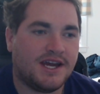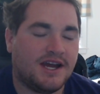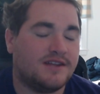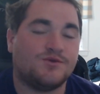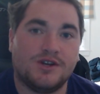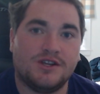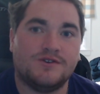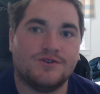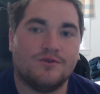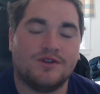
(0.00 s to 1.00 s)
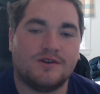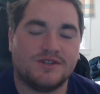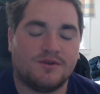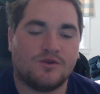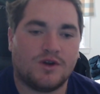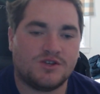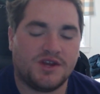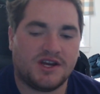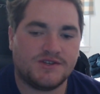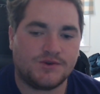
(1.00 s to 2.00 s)
at 20 years old. I was able to graduate
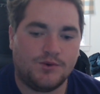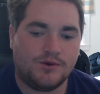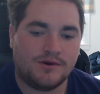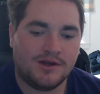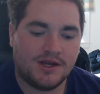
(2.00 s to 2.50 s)
high school.